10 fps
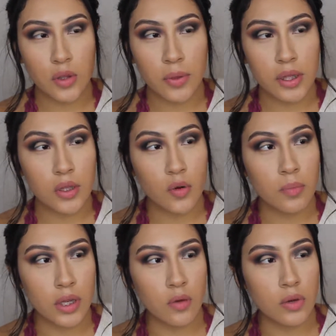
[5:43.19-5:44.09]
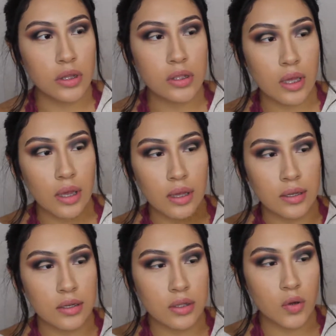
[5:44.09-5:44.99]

So I bought the little mini ones, and